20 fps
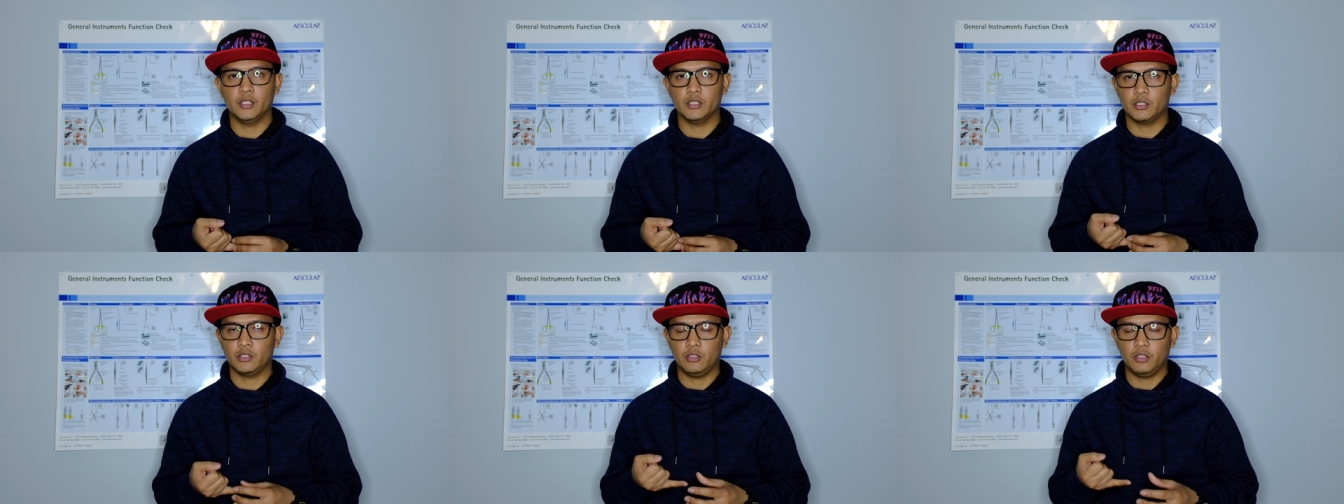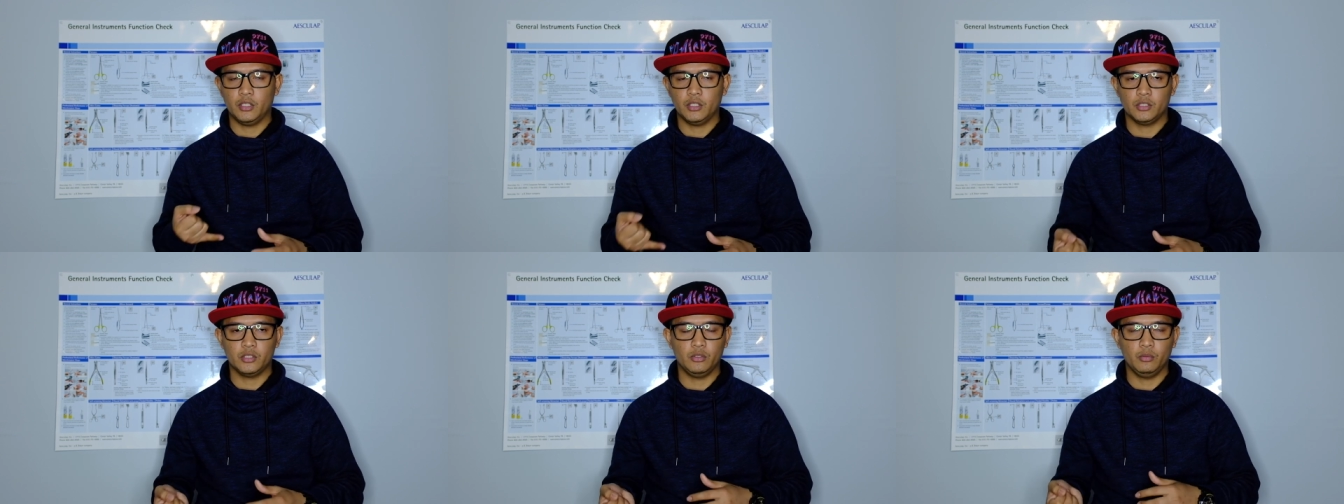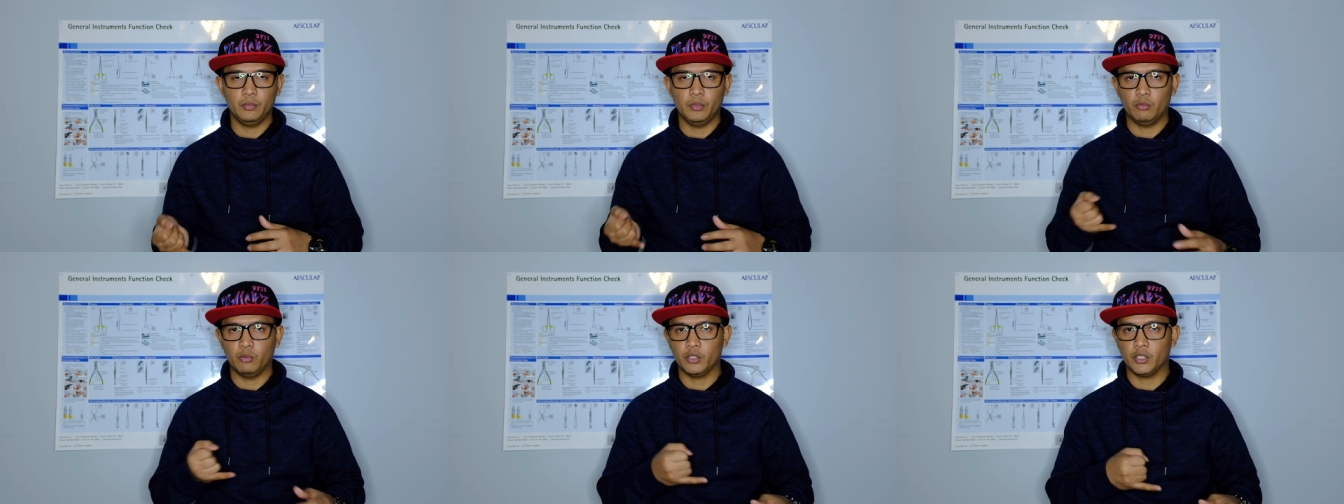as long as
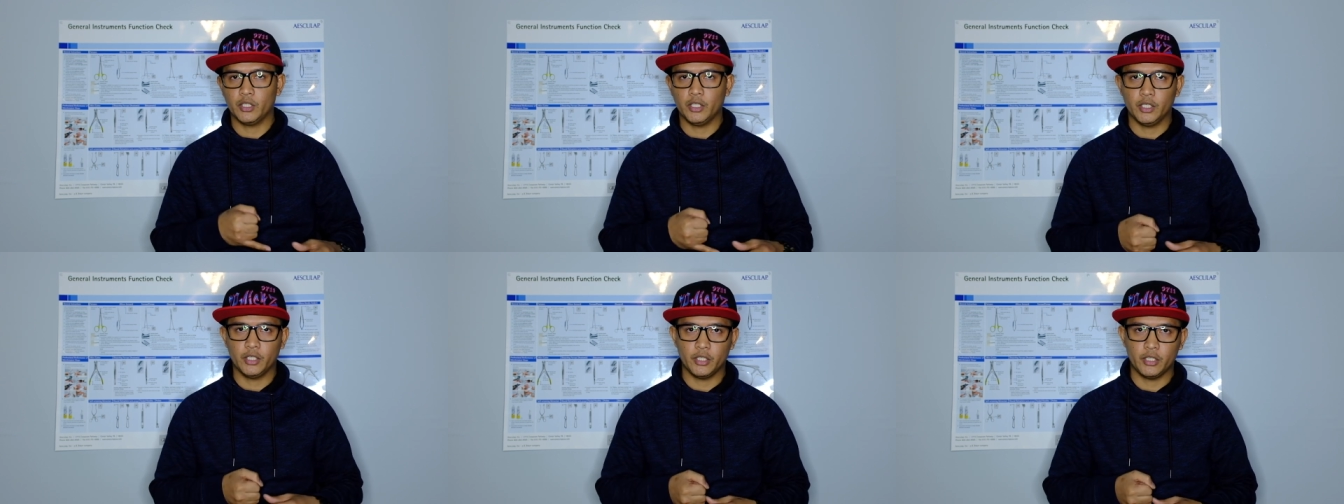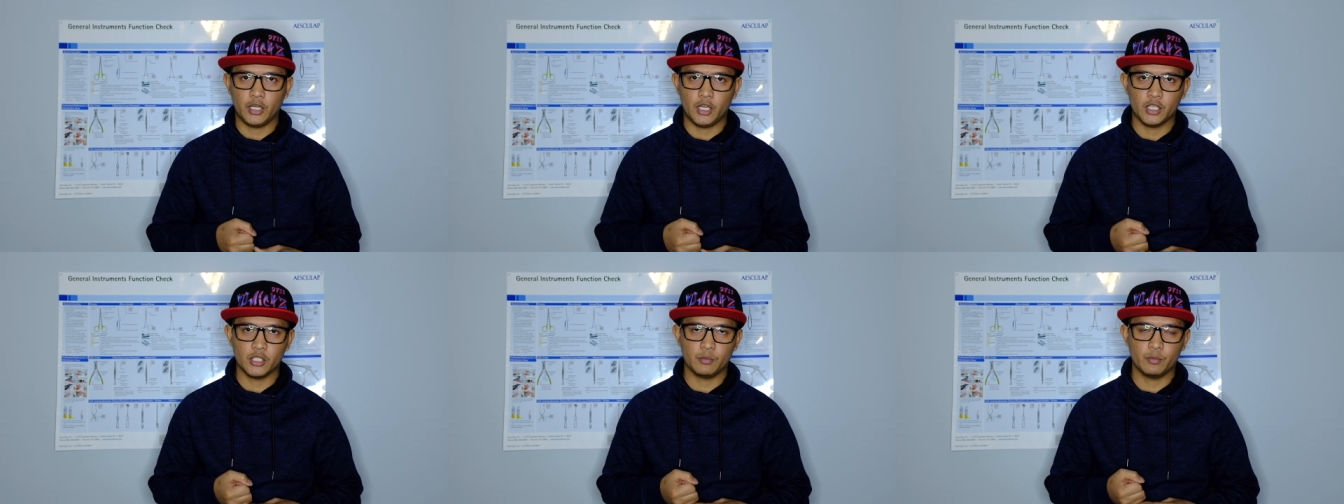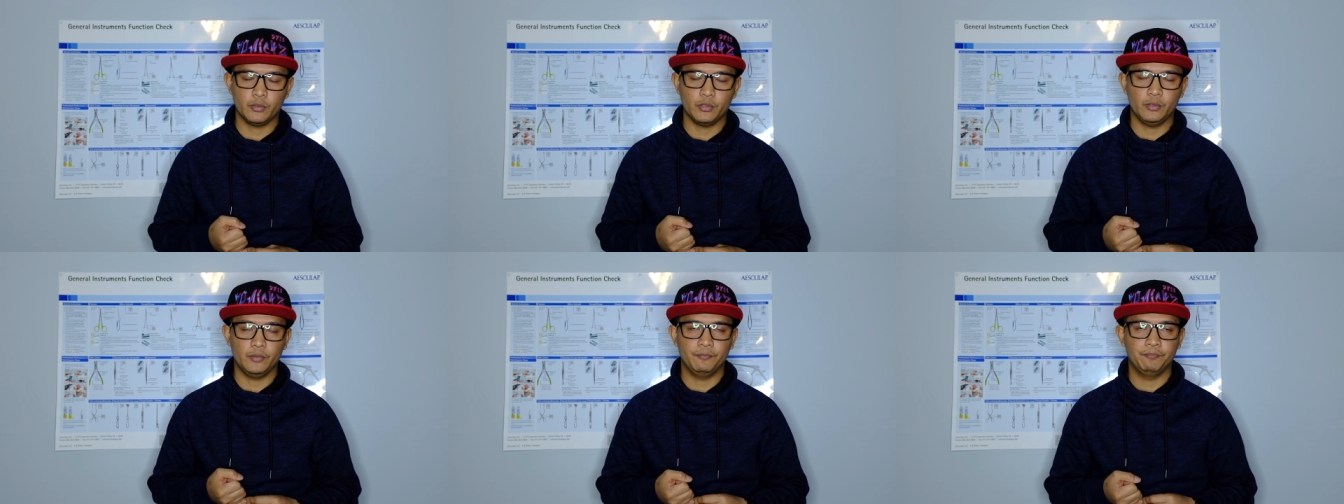you'll be working in the
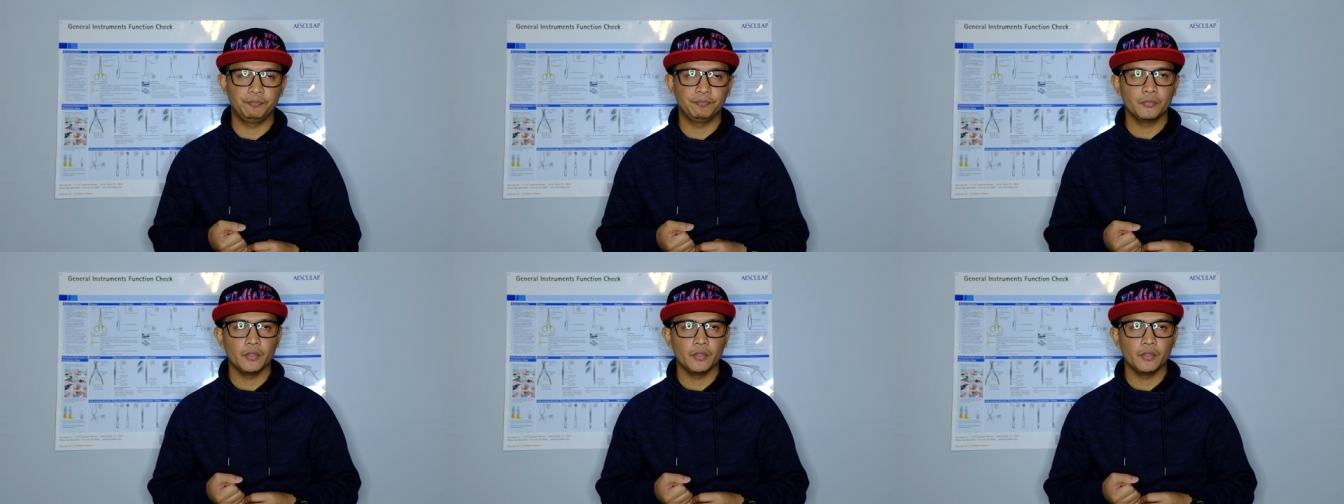hospital.